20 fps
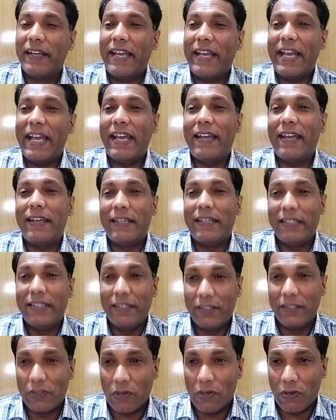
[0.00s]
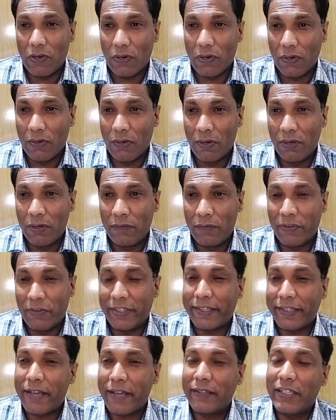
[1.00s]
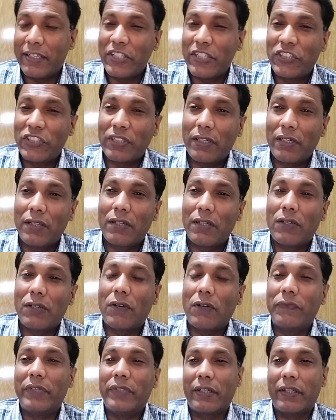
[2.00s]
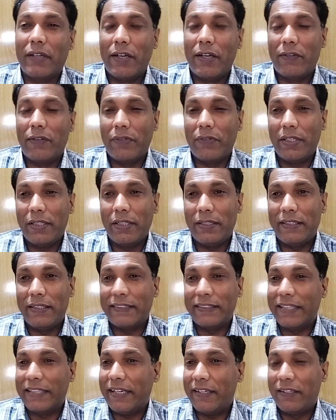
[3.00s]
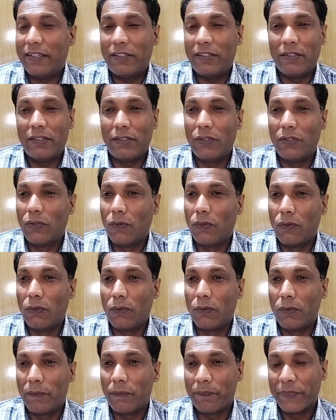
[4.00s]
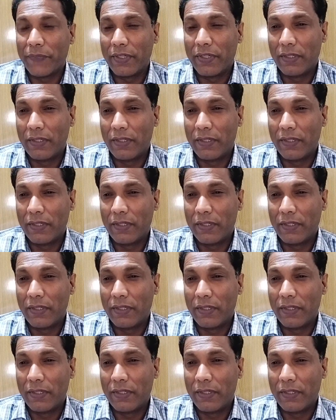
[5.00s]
and he called for recognition of the country. He said no